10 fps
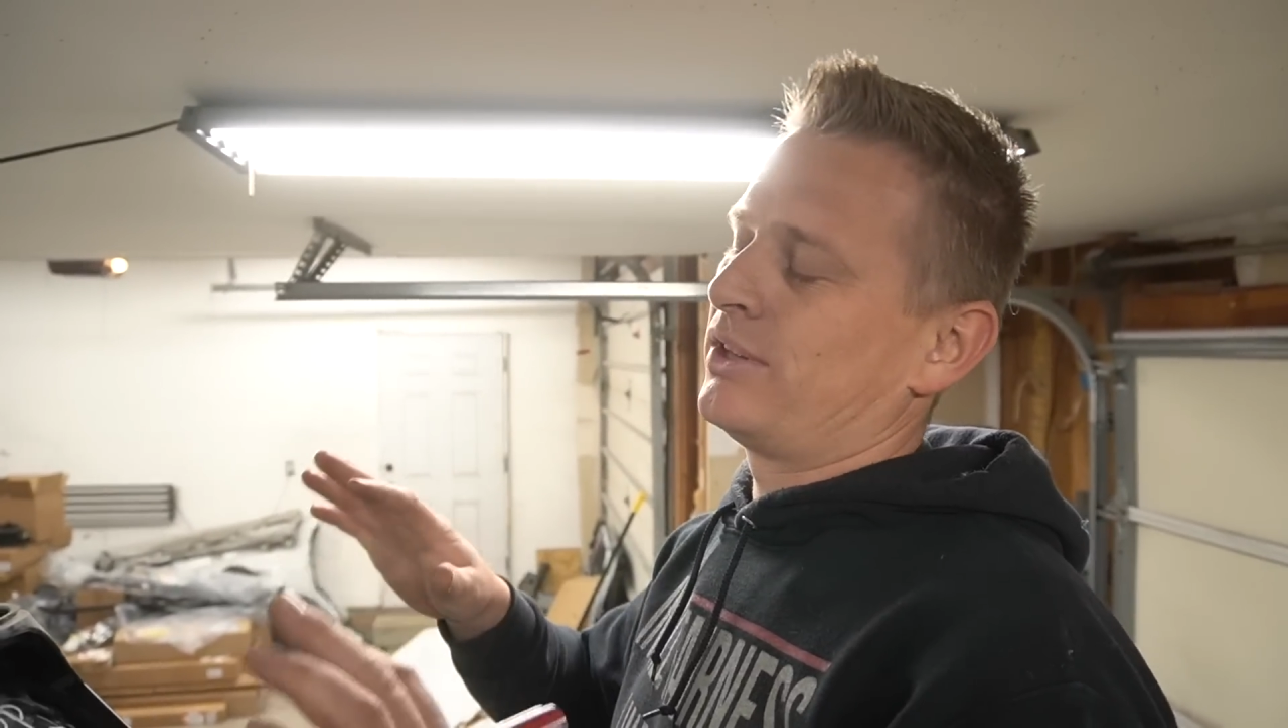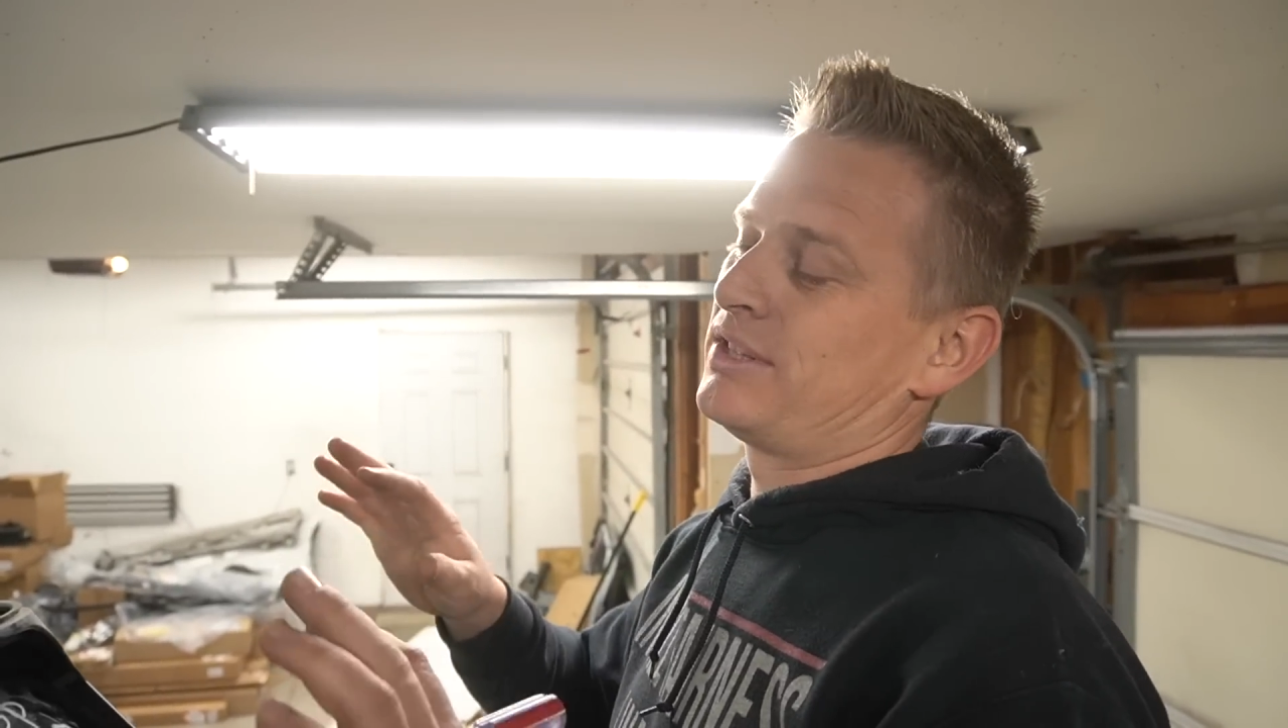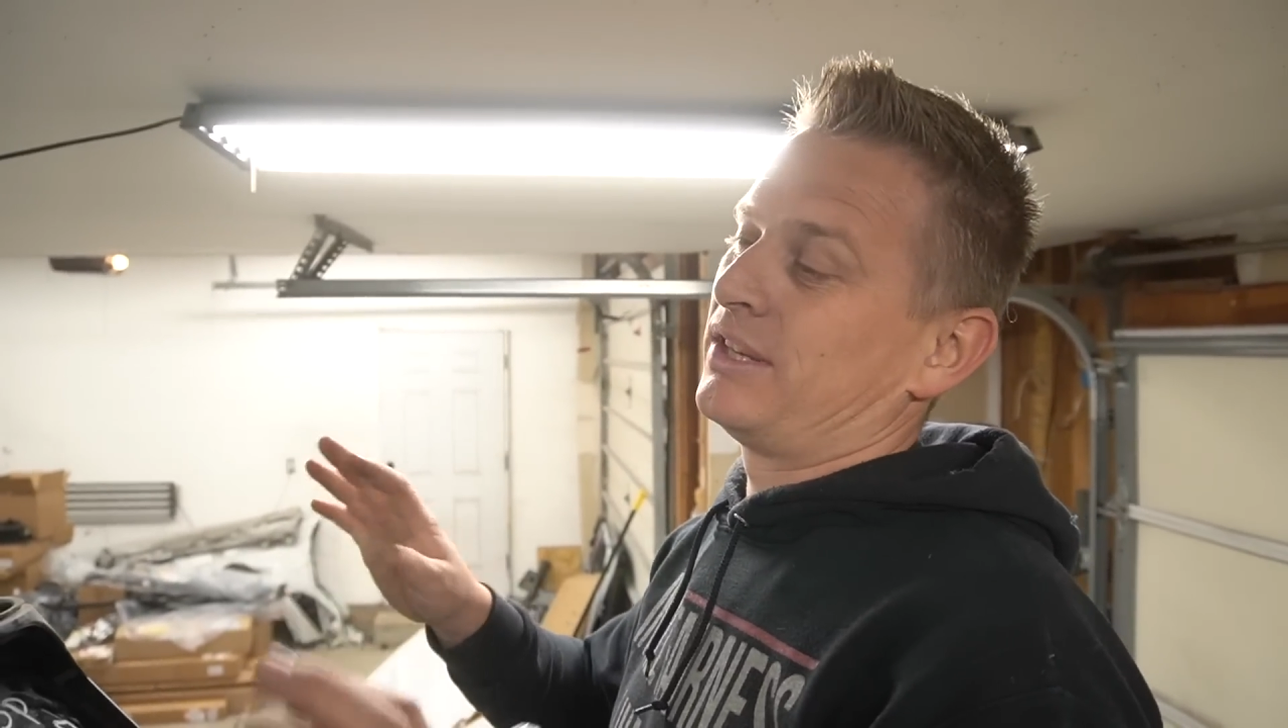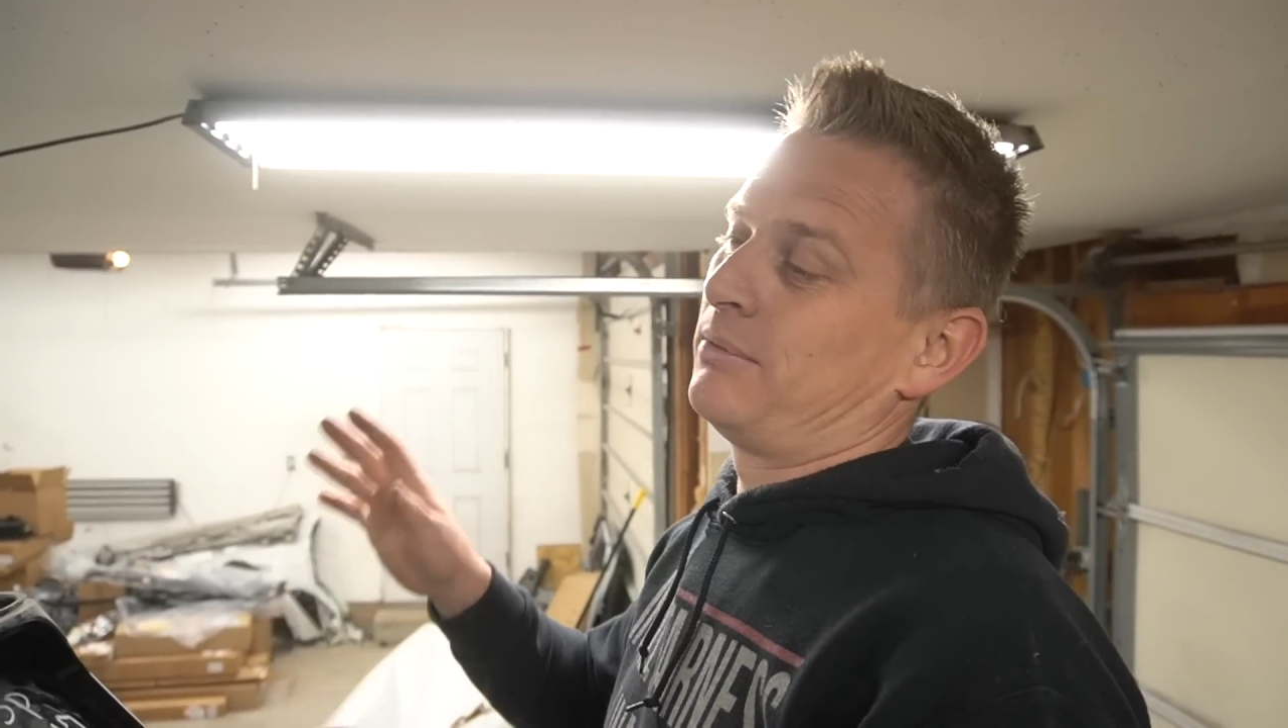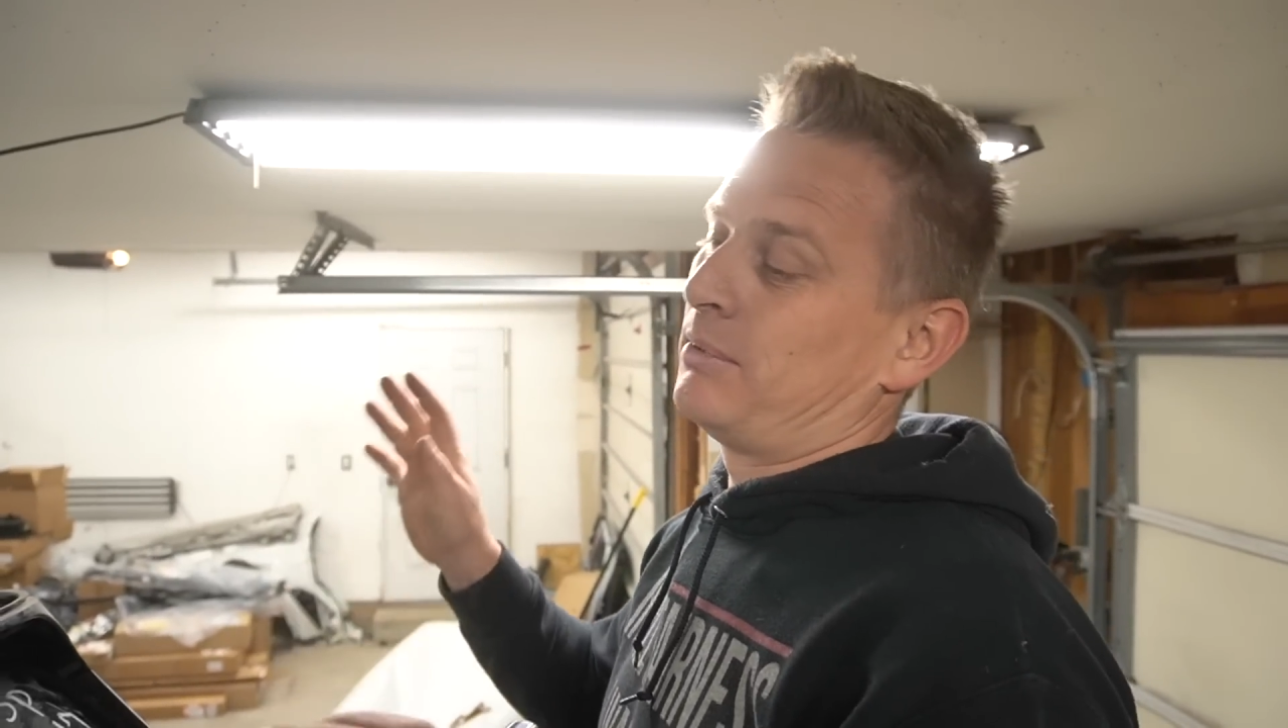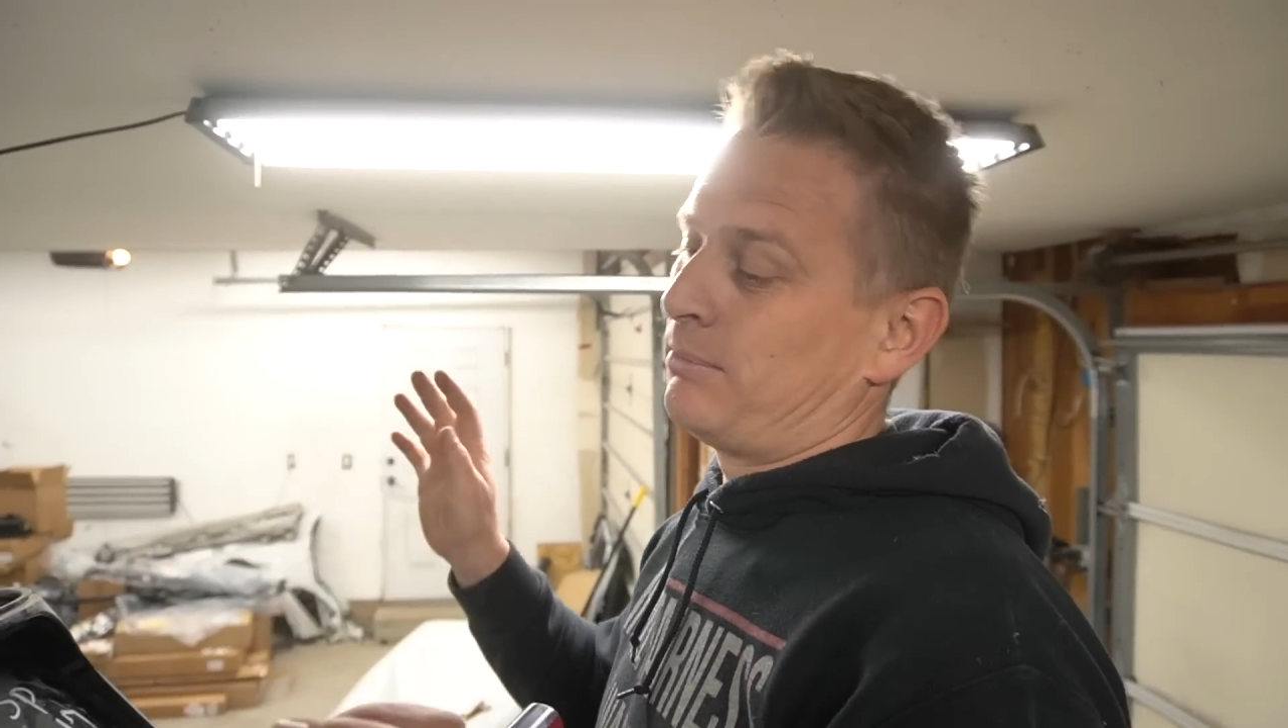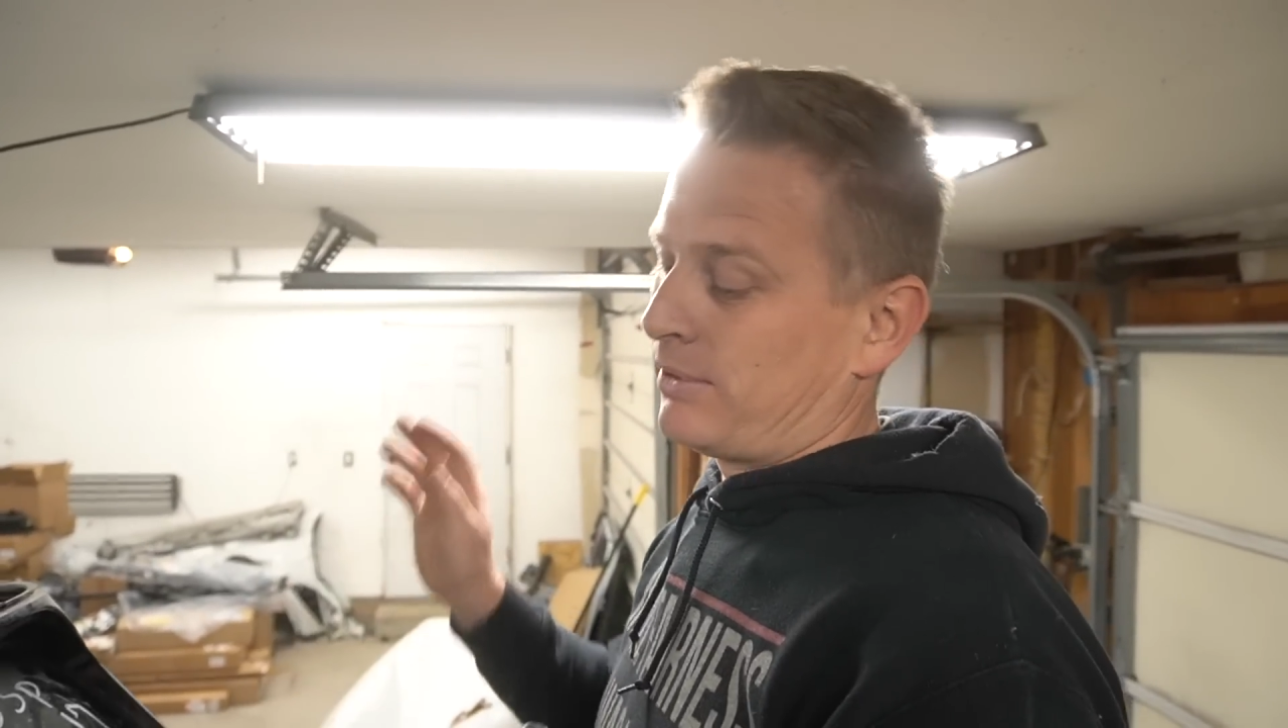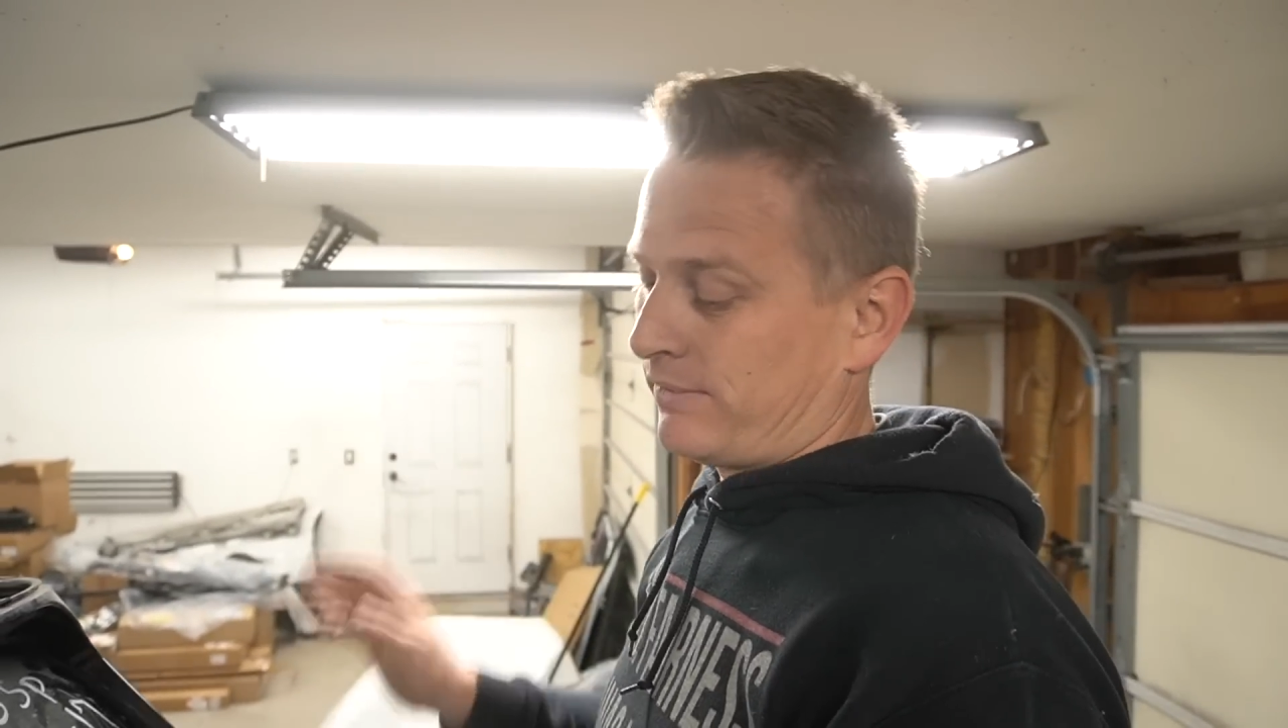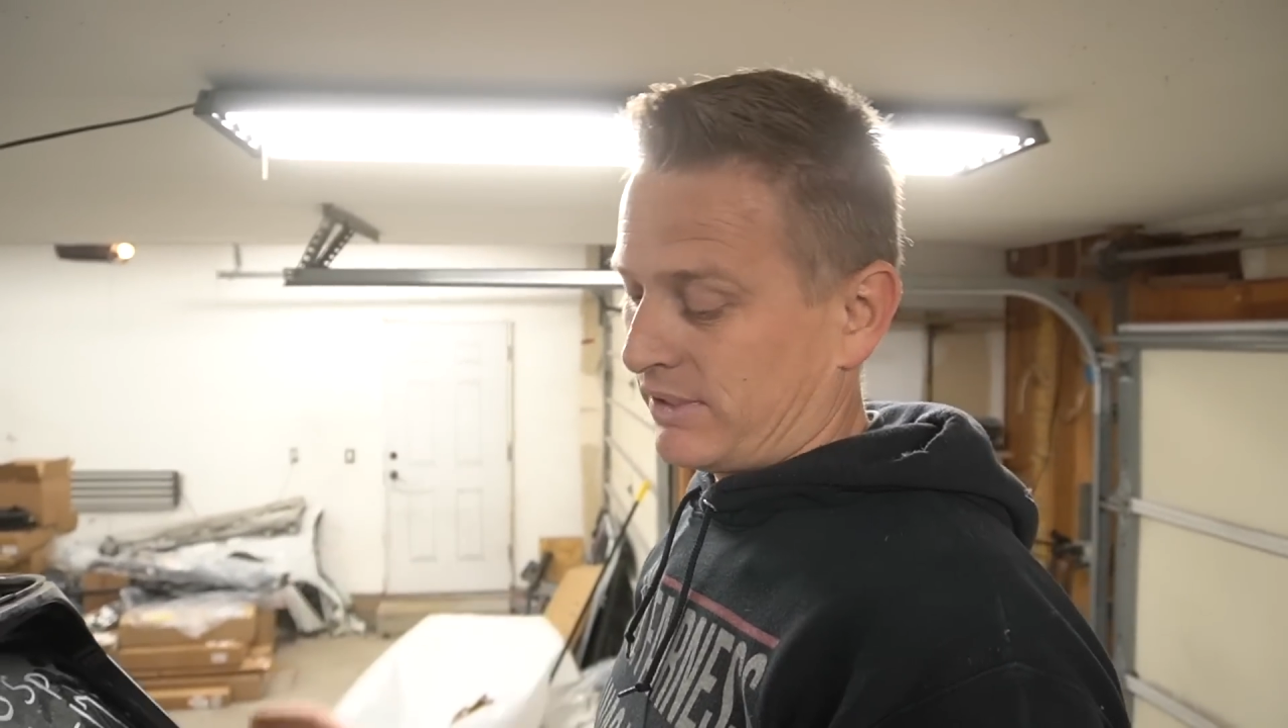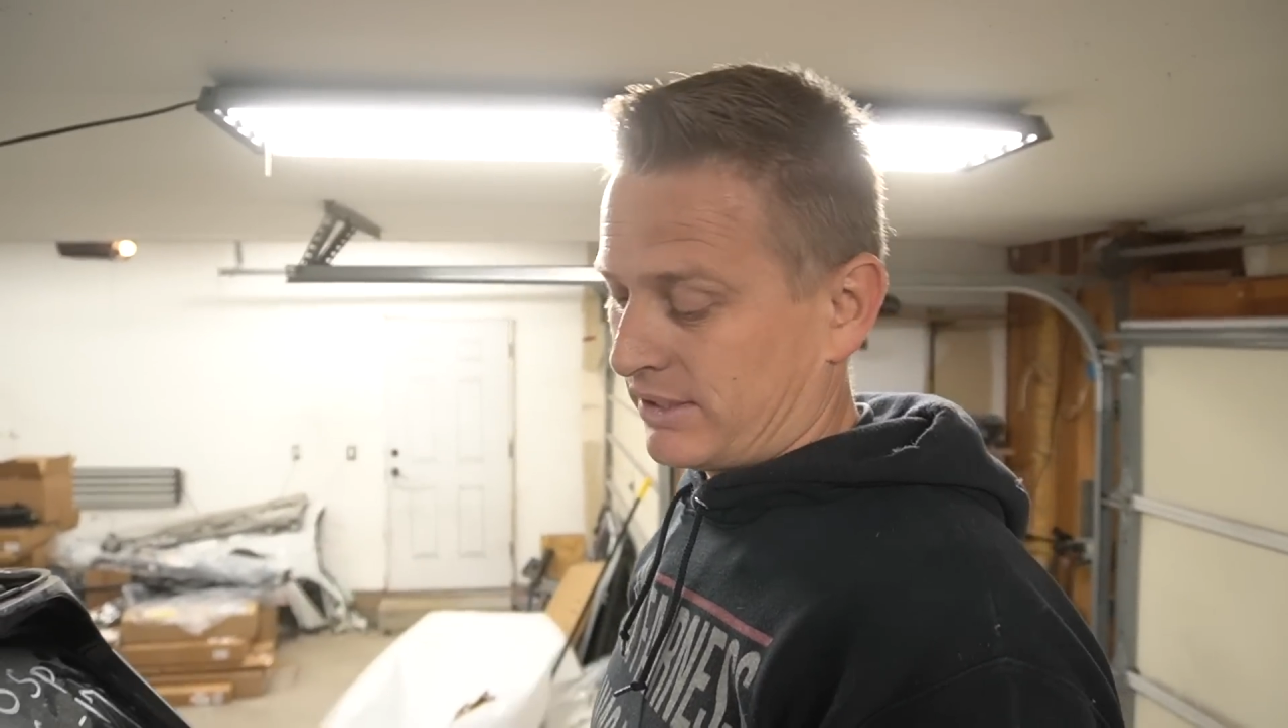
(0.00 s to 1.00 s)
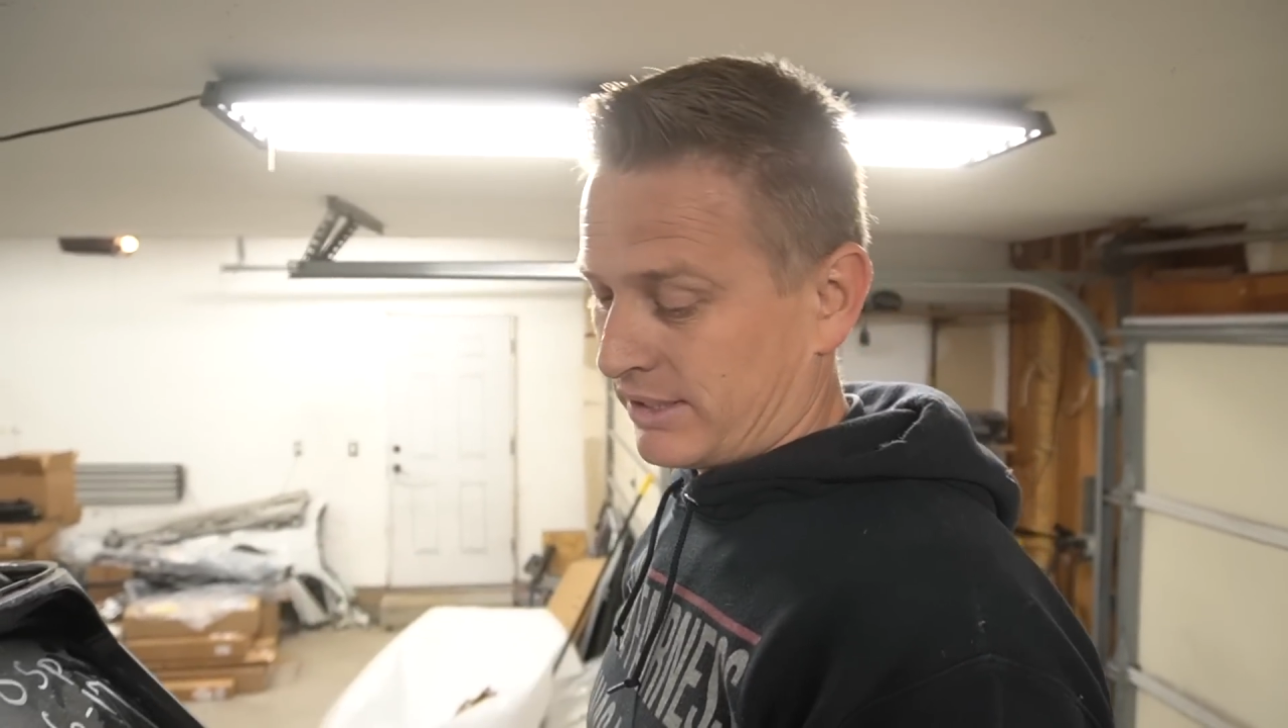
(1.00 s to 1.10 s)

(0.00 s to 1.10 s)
it's gonna be perfect.